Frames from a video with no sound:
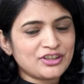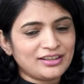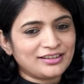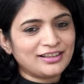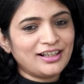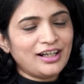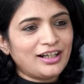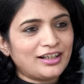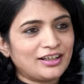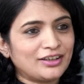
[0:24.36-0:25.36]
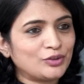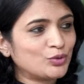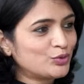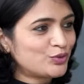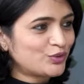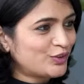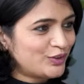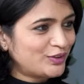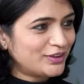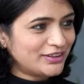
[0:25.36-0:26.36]
seen. those
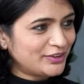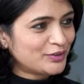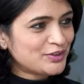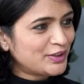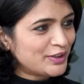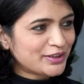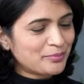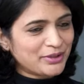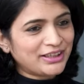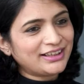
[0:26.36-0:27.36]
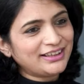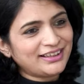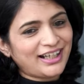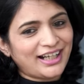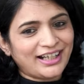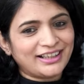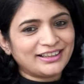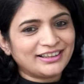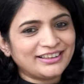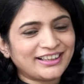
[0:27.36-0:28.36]
the you know senior community and
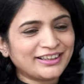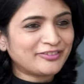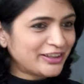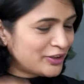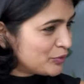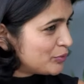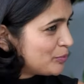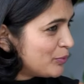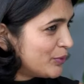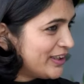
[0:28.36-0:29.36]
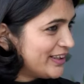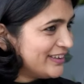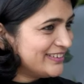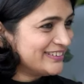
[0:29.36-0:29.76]
they're like a very cute ponytail